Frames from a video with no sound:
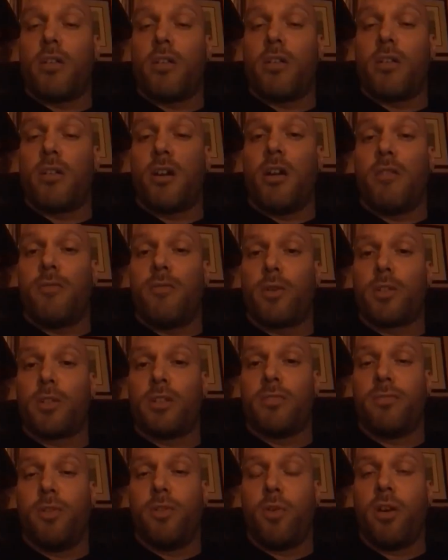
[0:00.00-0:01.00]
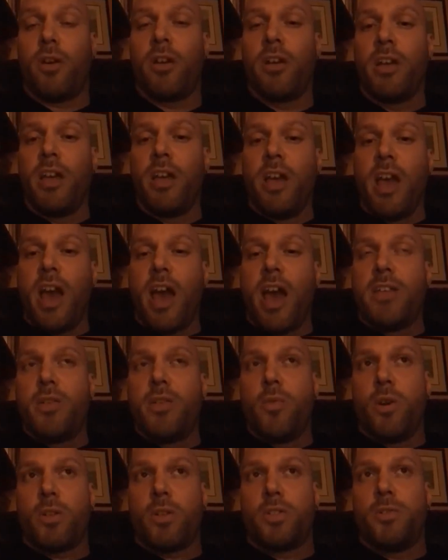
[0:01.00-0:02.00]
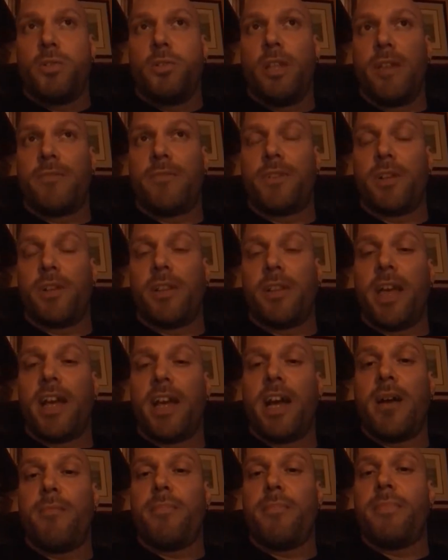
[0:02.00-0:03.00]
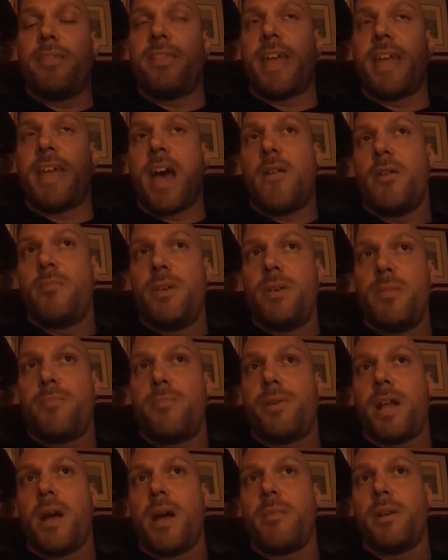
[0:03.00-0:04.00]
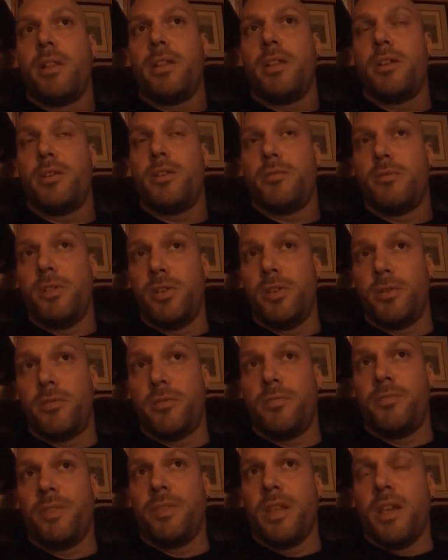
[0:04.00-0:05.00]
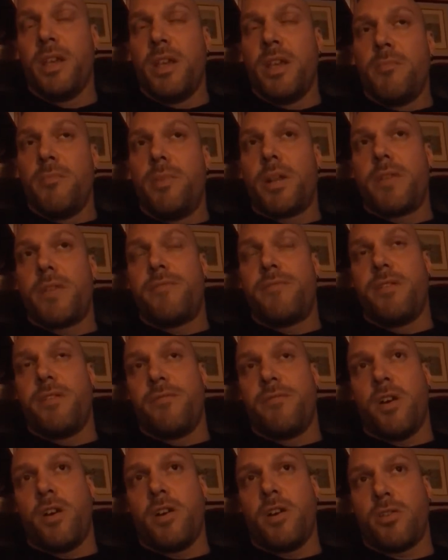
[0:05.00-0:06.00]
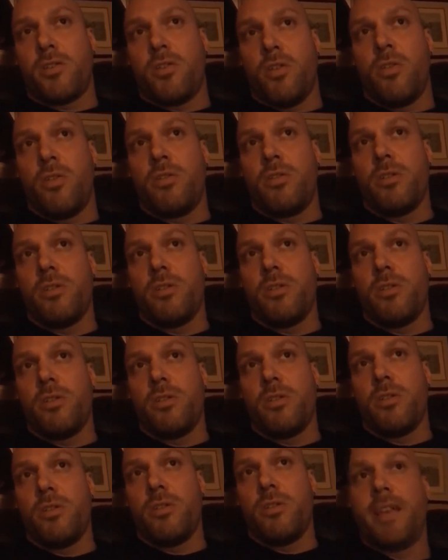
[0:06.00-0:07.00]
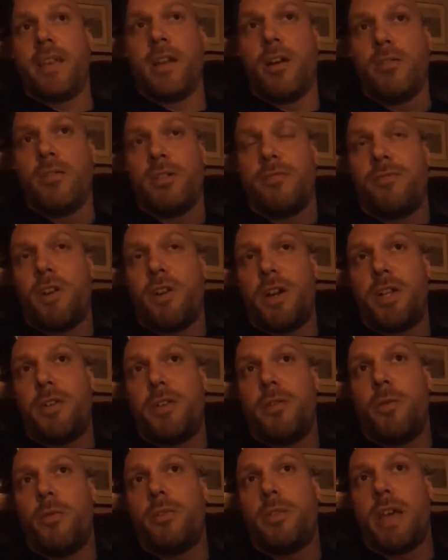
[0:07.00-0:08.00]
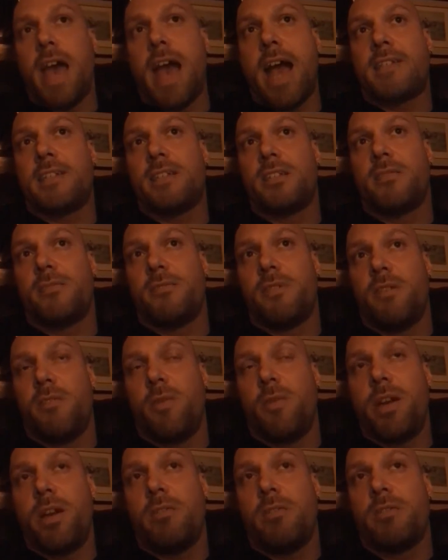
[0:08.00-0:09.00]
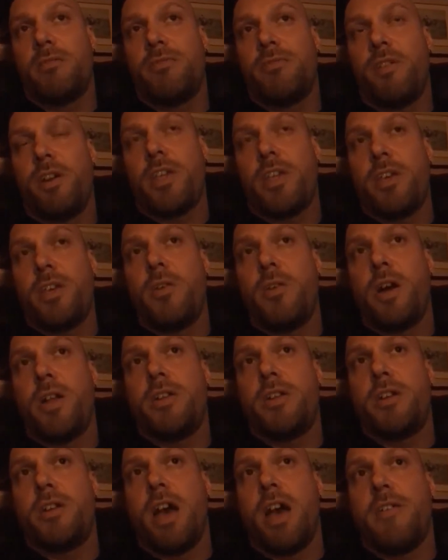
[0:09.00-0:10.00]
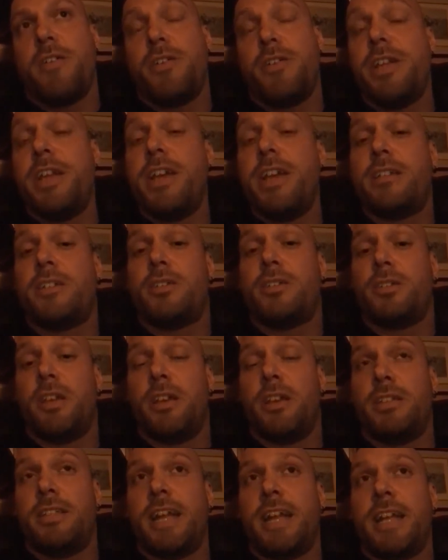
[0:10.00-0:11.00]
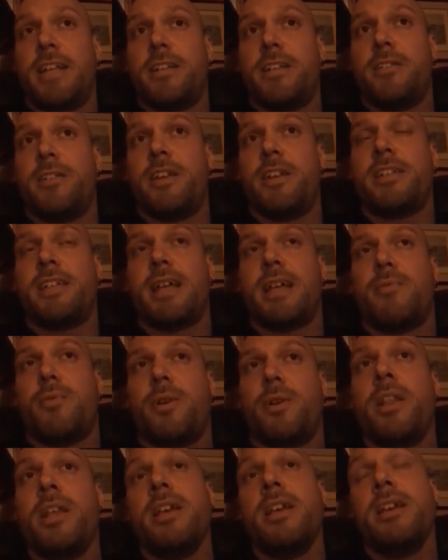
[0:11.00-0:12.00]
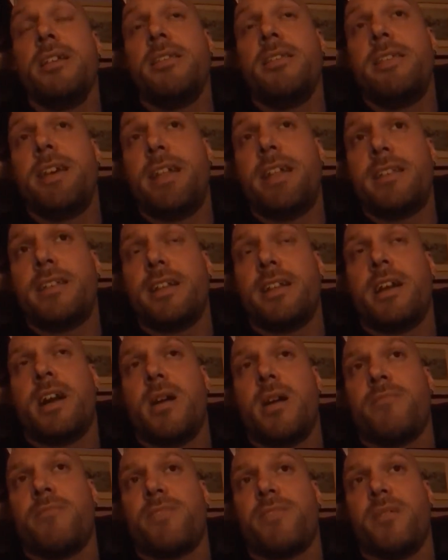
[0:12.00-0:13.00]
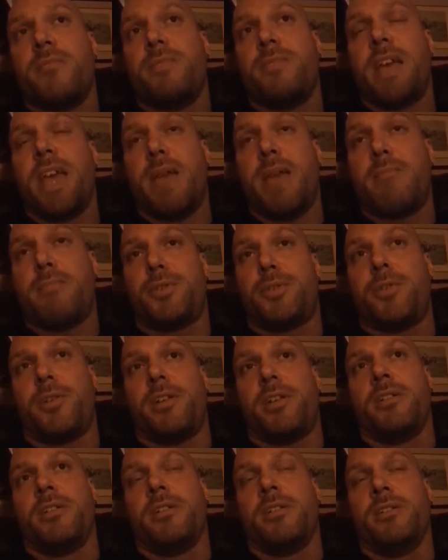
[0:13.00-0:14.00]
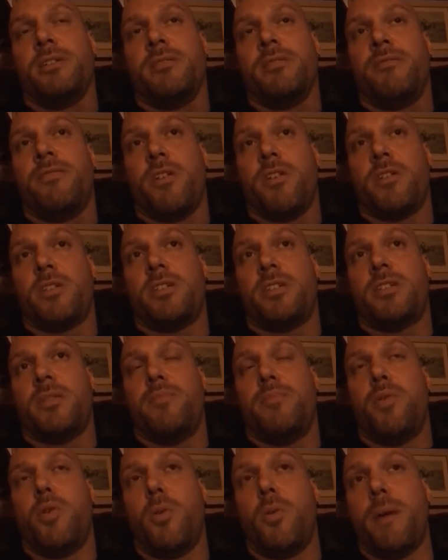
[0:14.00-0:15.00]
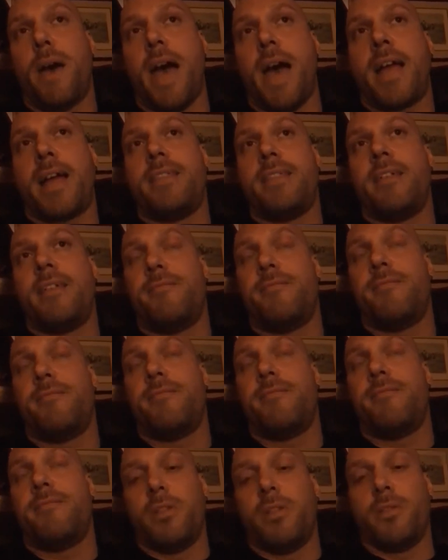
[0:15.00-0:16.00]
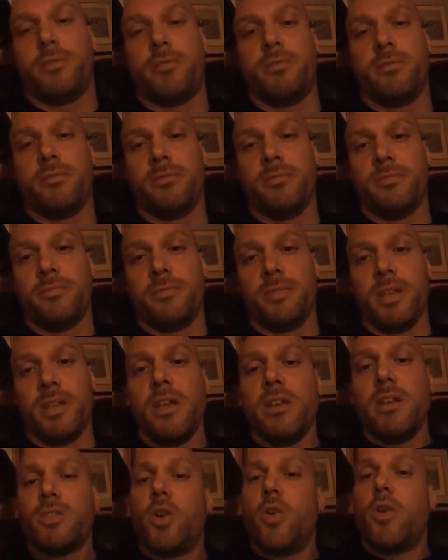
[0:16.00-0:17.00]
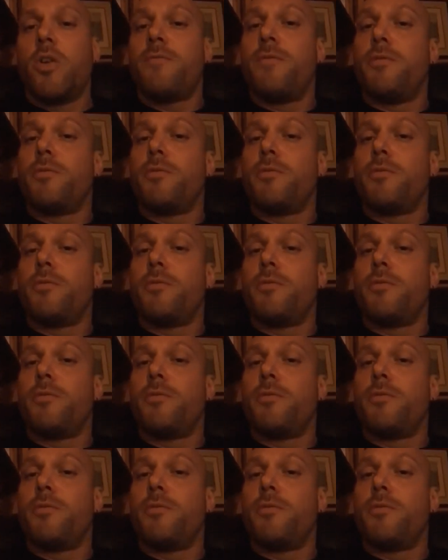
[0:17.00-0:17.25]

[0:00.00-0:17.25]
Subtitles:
all fours on the floor and you were to lift your leg up, that would be predominantly glute. But if you're vertical and the weight then goes in front of you, the axis of weight goes in front of you, and your knee is 90 degrees at that point, then it's going to come from the hamstring first to pull back and then finish with glute. So if you